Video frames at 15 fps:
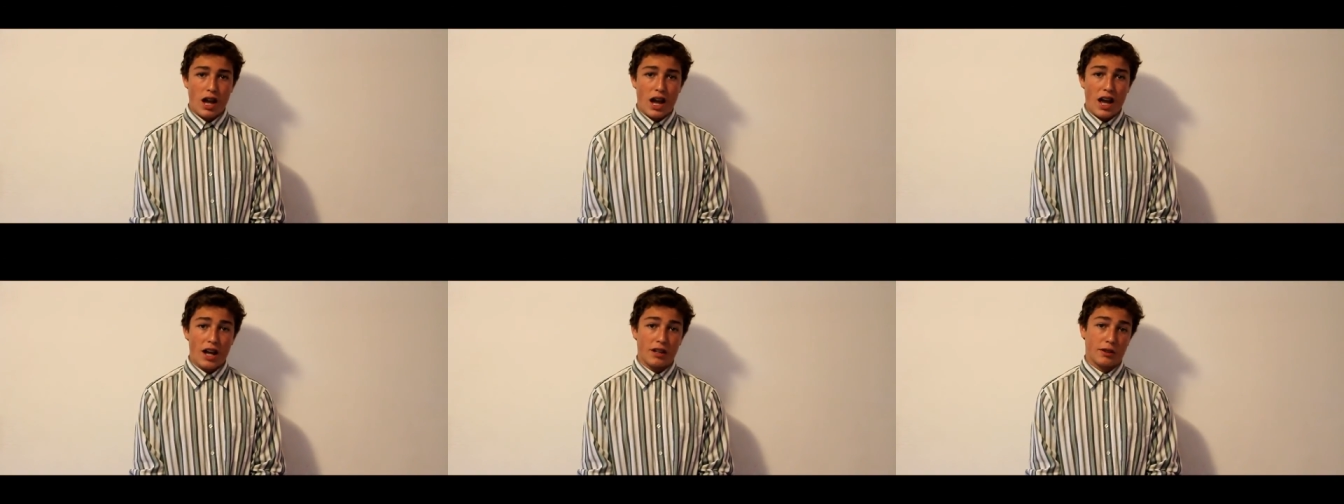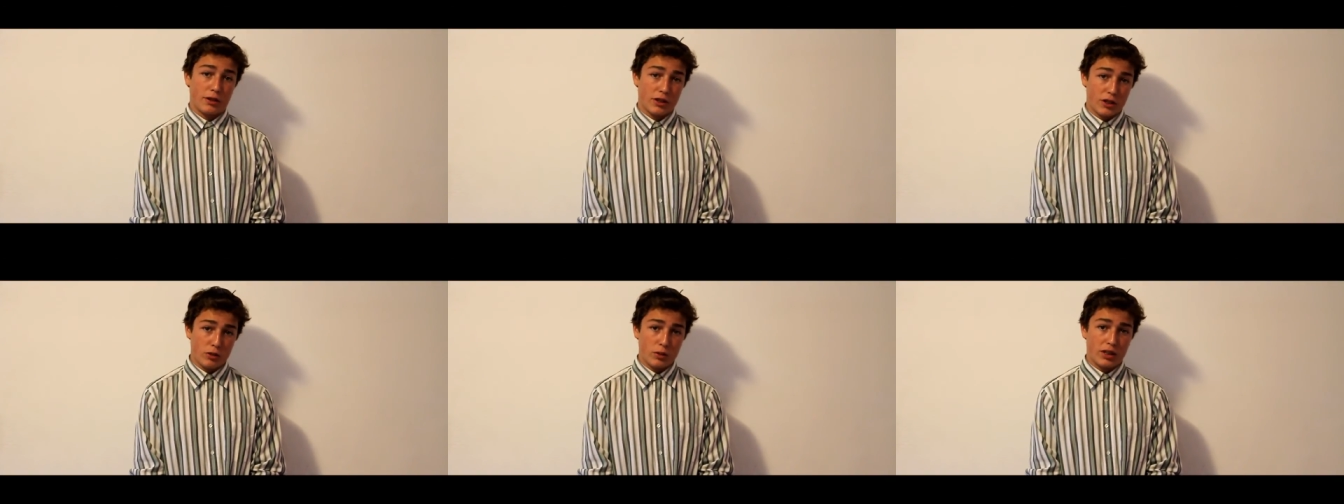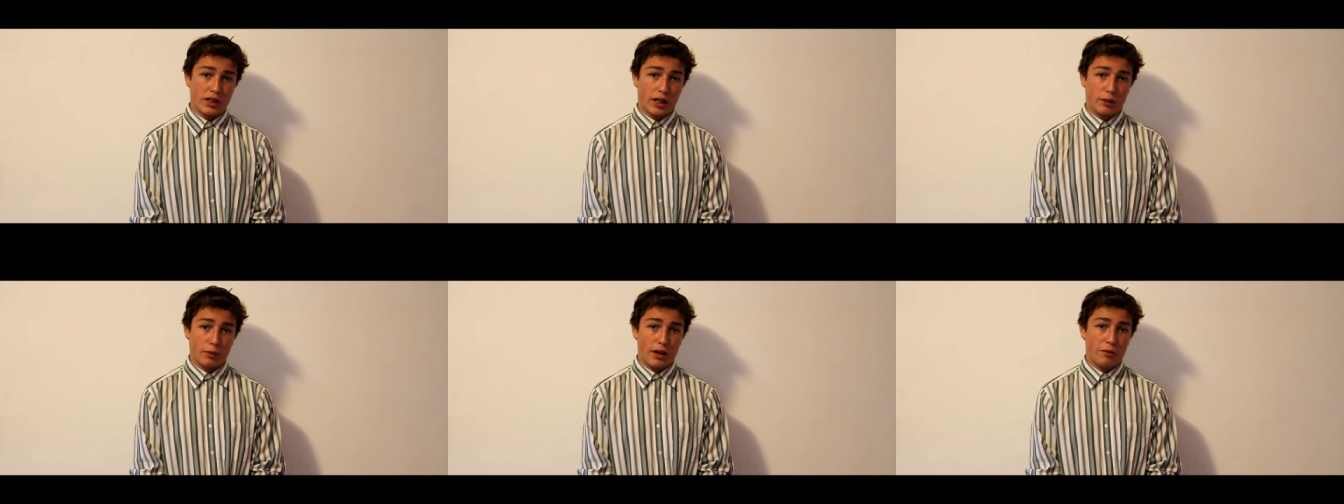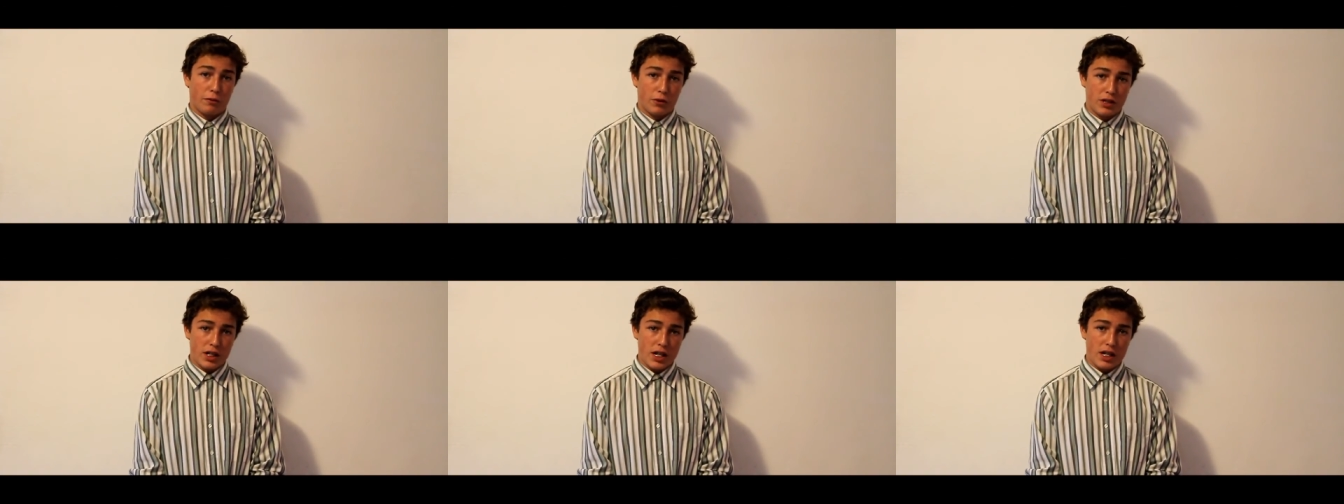and the suicide rate
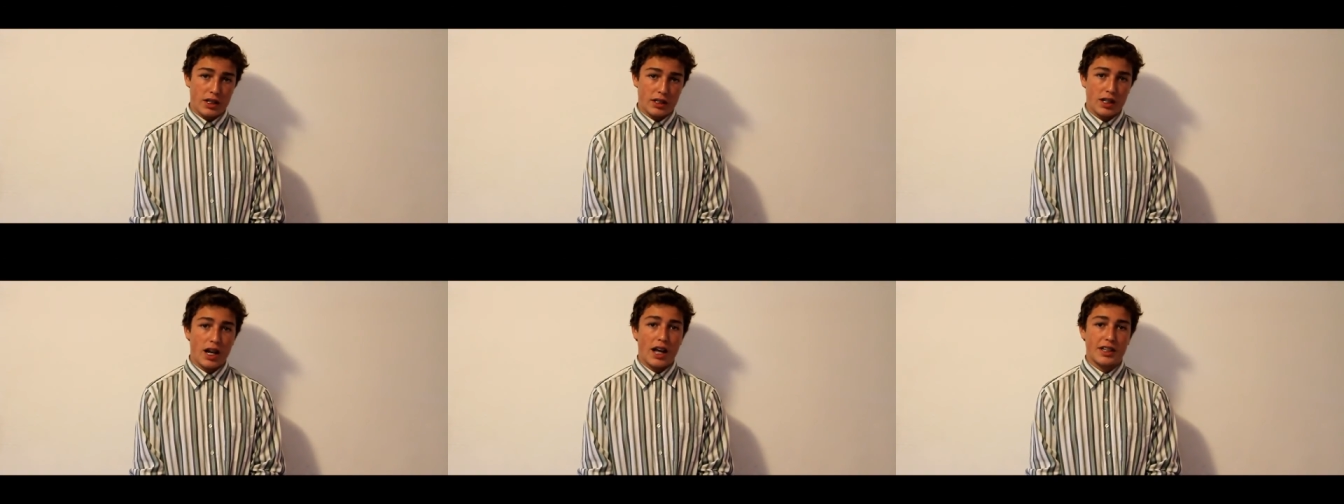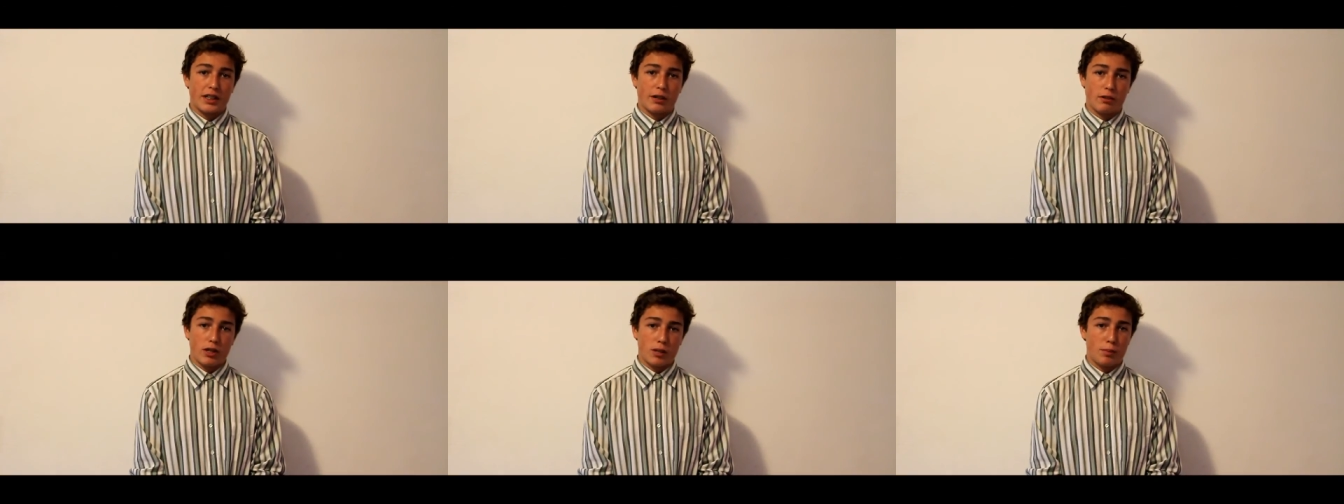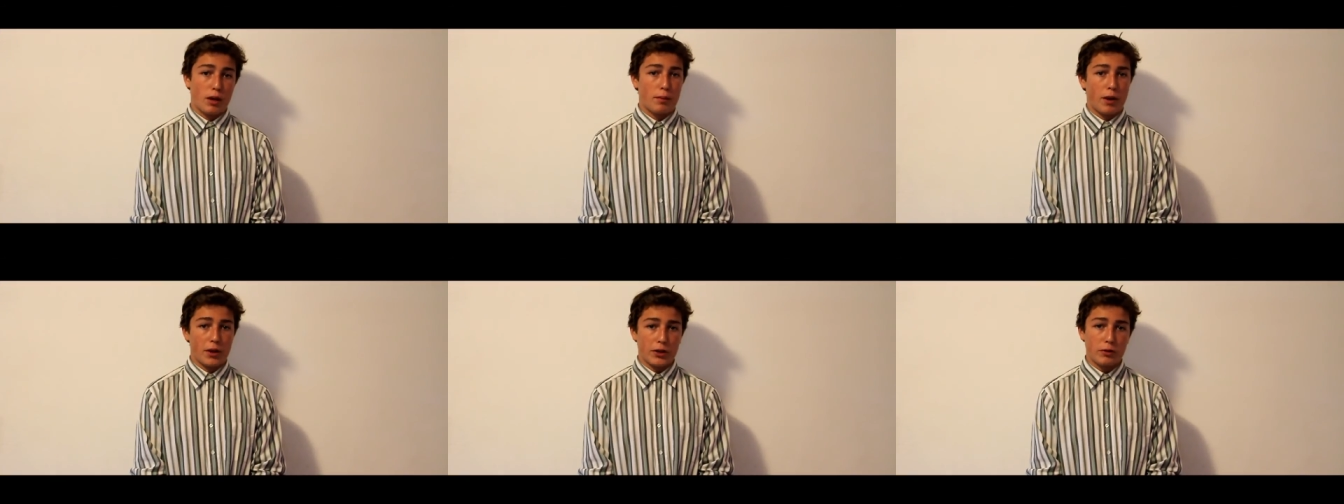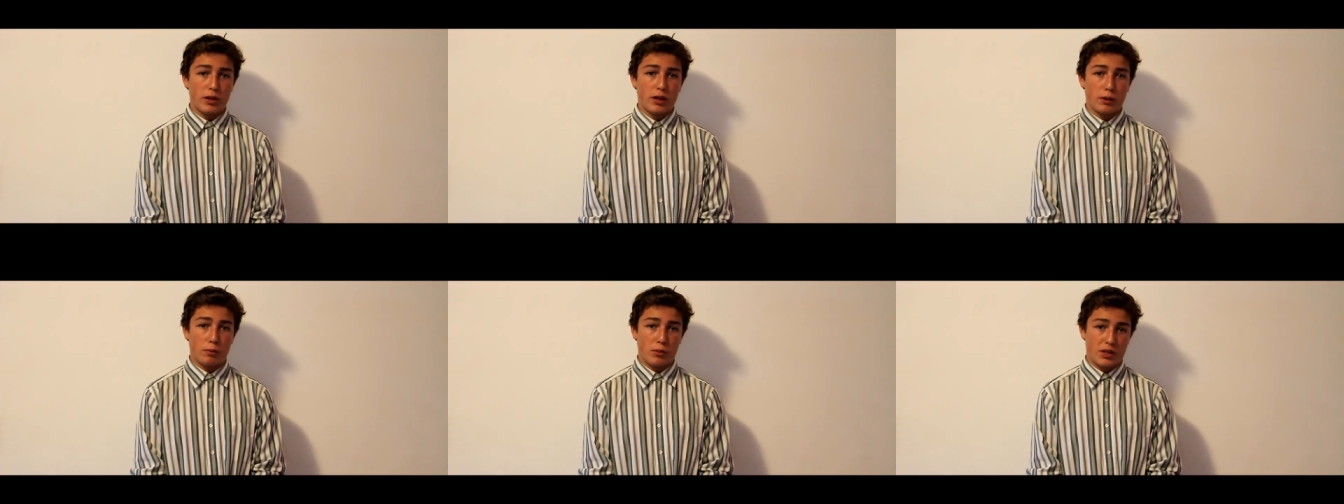for teens has increased by about
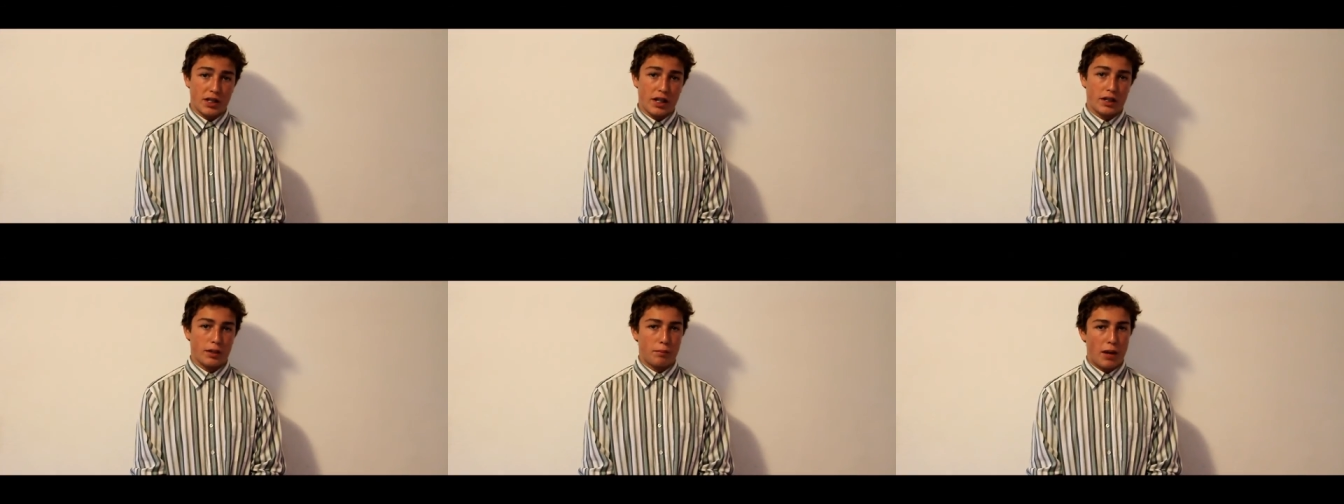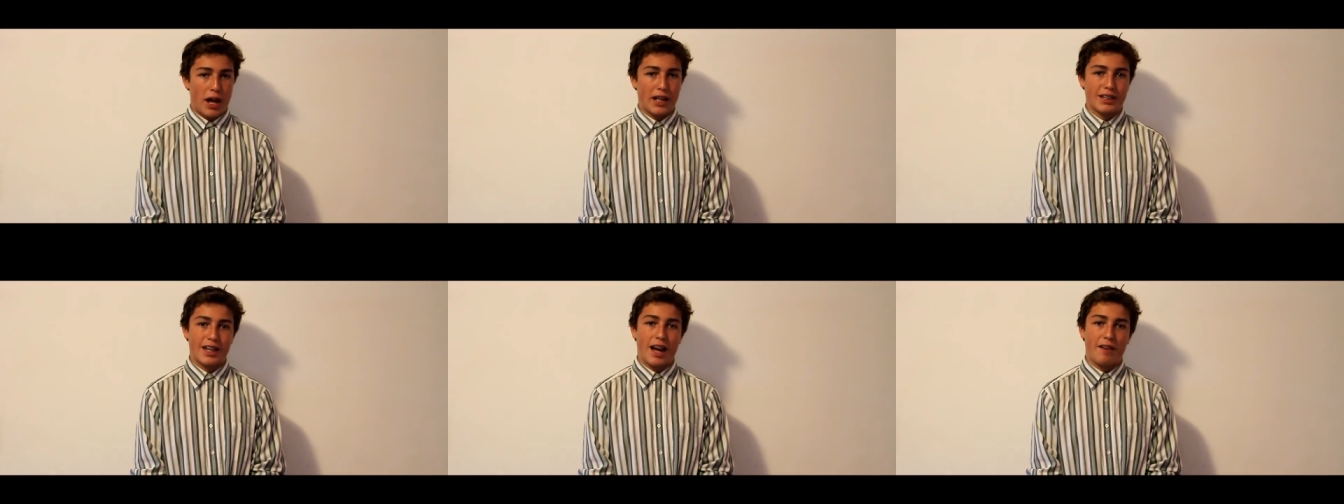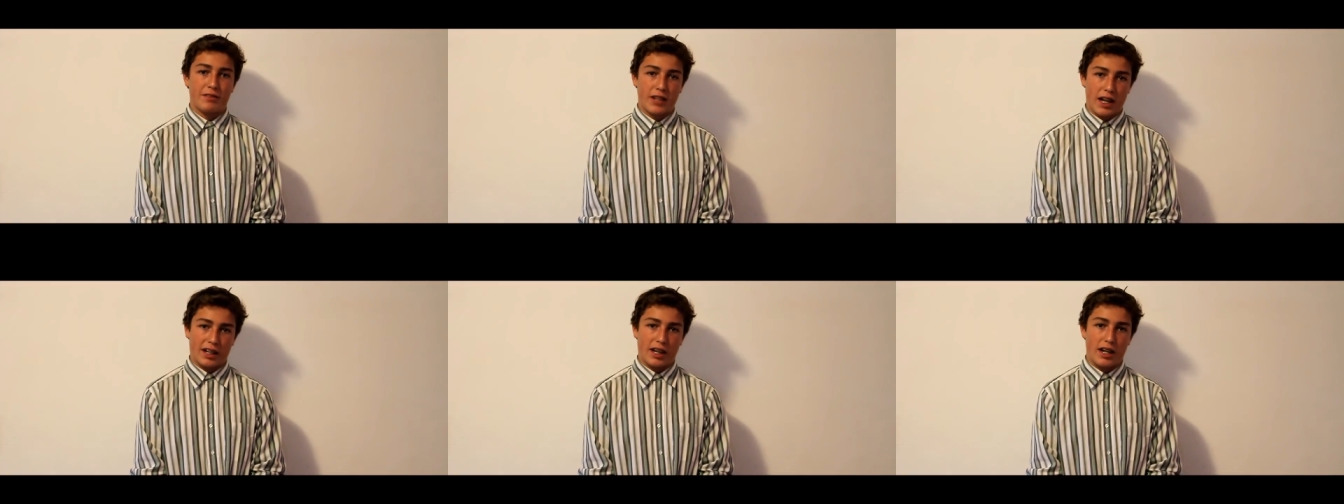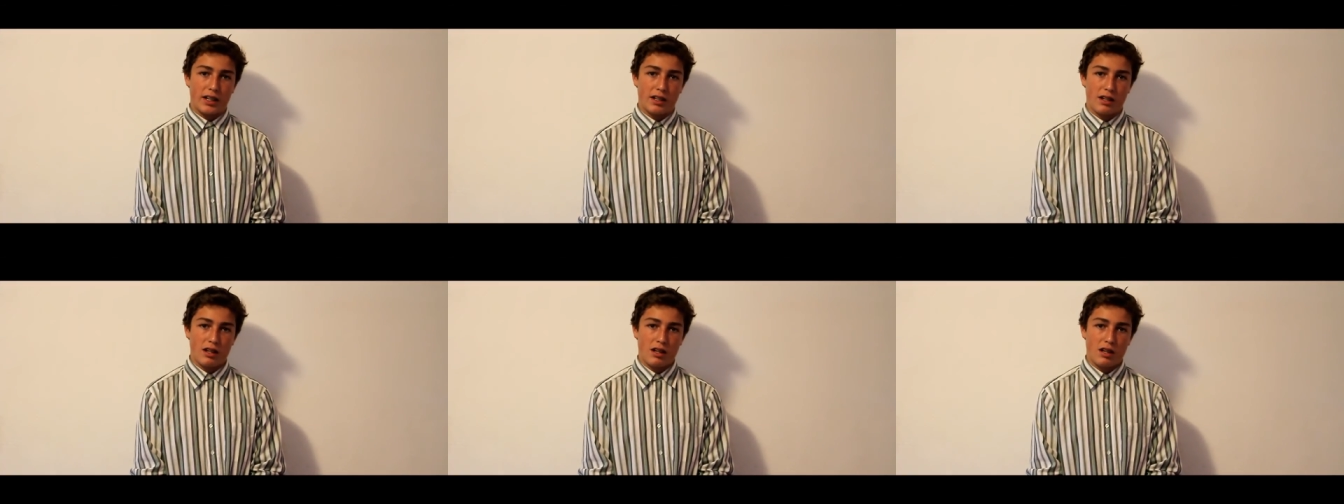300% in the past half
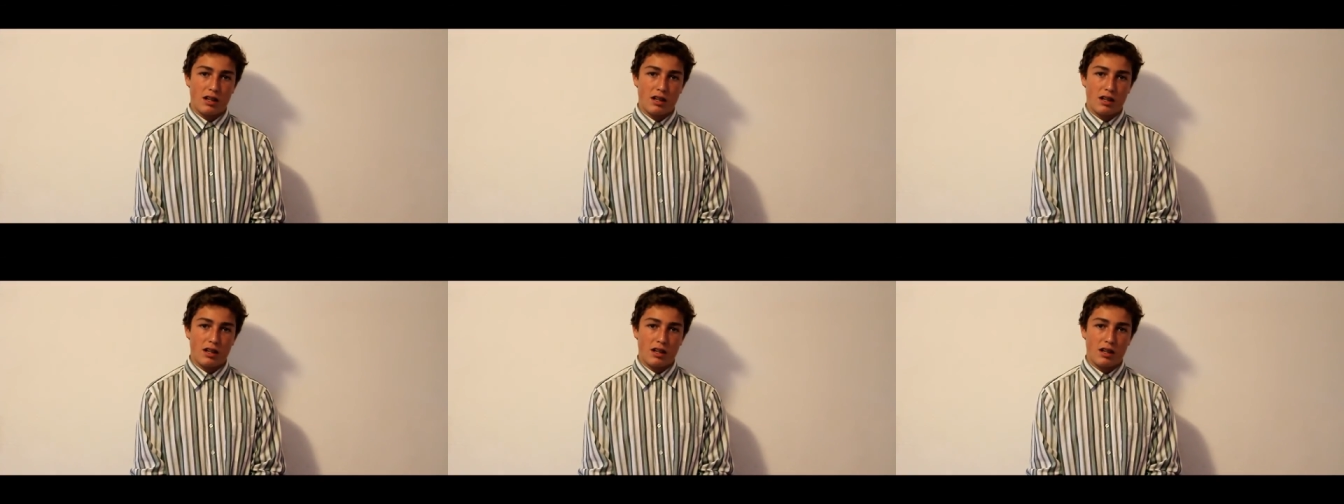decade.